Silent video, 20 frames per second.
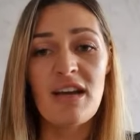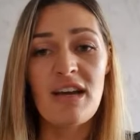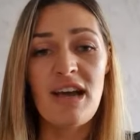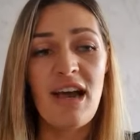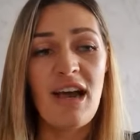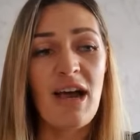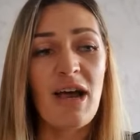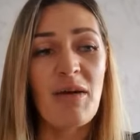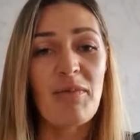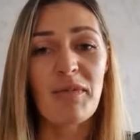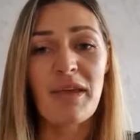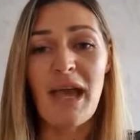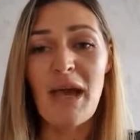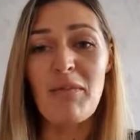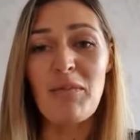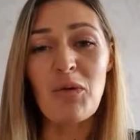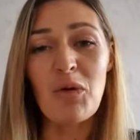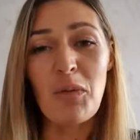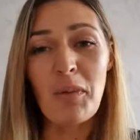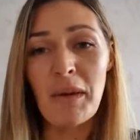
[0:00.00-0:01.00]
getting
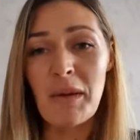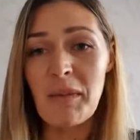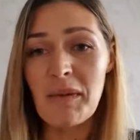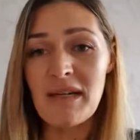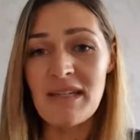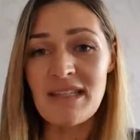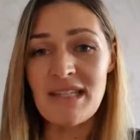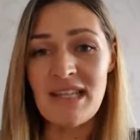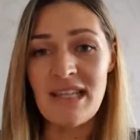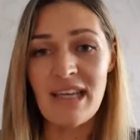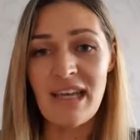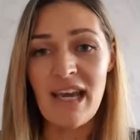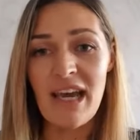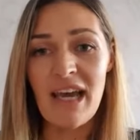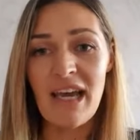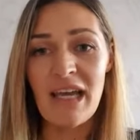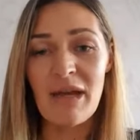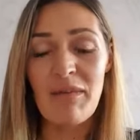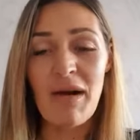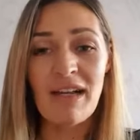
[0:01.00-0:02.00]
more people into the
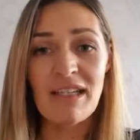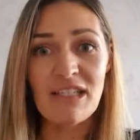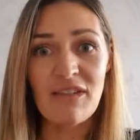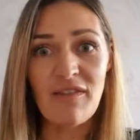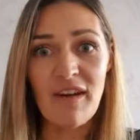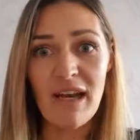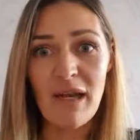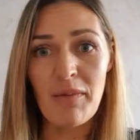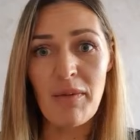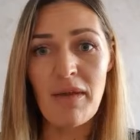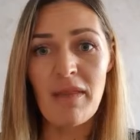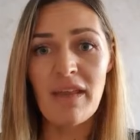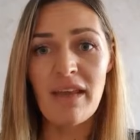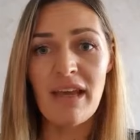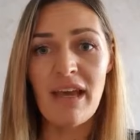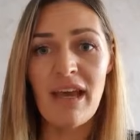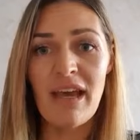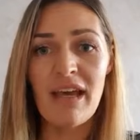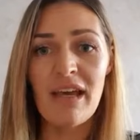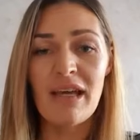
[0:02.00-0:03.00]
game and developing the
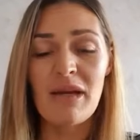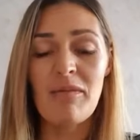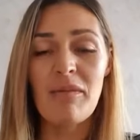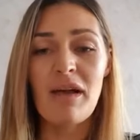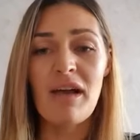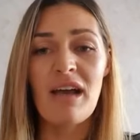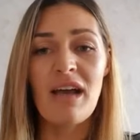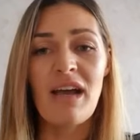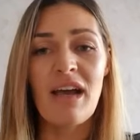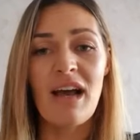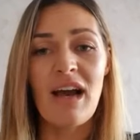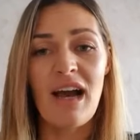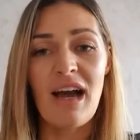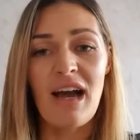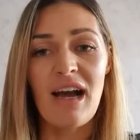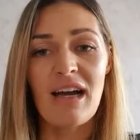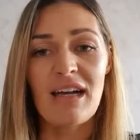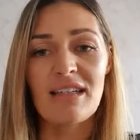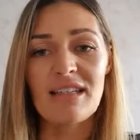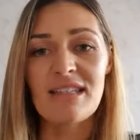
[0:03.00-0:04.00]
game
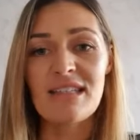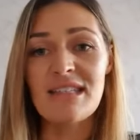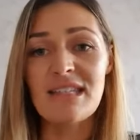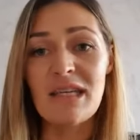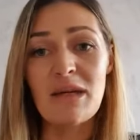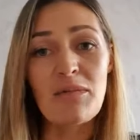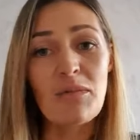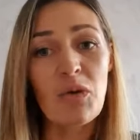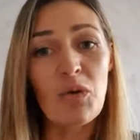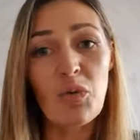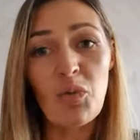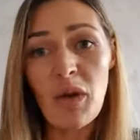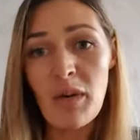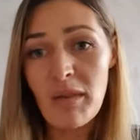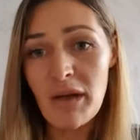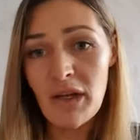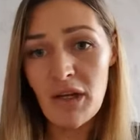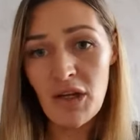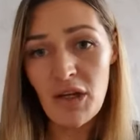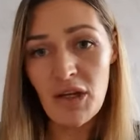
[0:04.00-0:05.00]
and seeing more
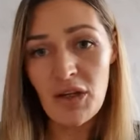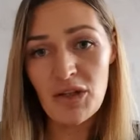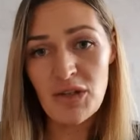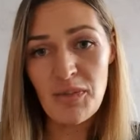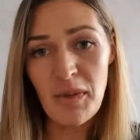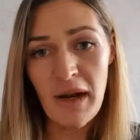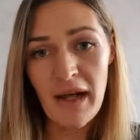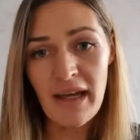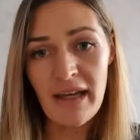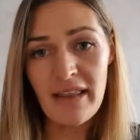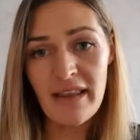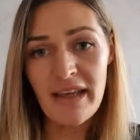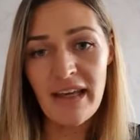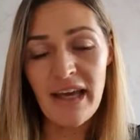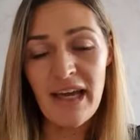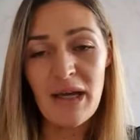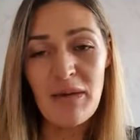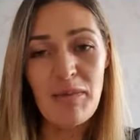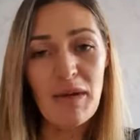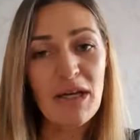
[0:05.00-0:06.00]
women and girls playing the
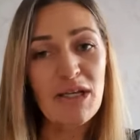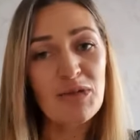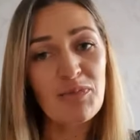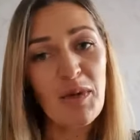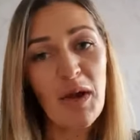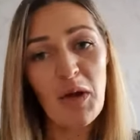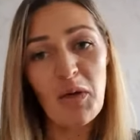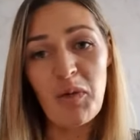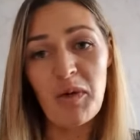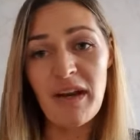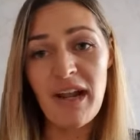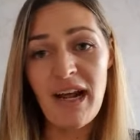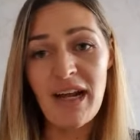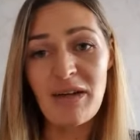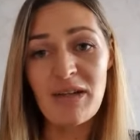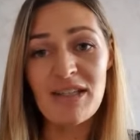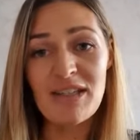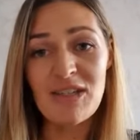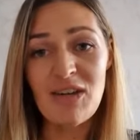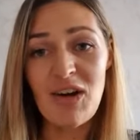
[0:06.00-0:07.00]
game, because back when
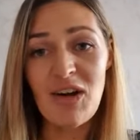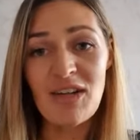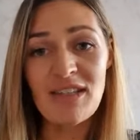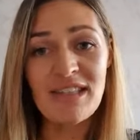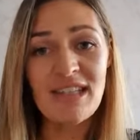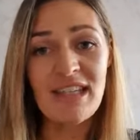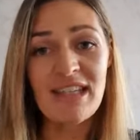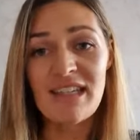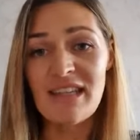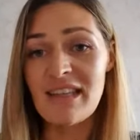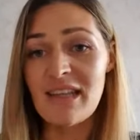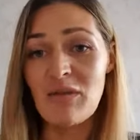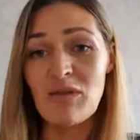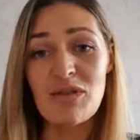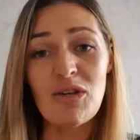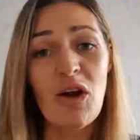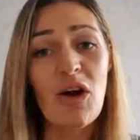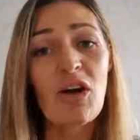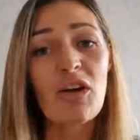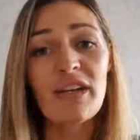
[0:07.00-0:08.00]
I started, there
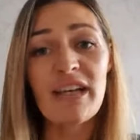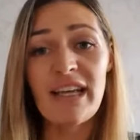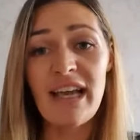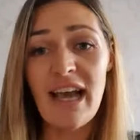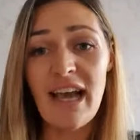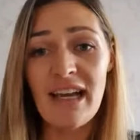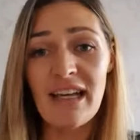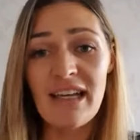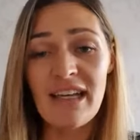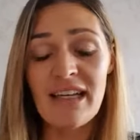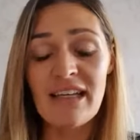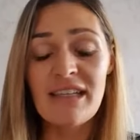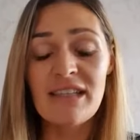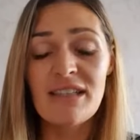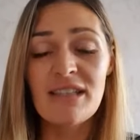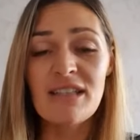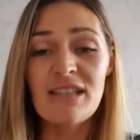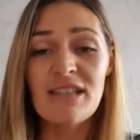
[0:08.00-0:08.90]
was hardly any.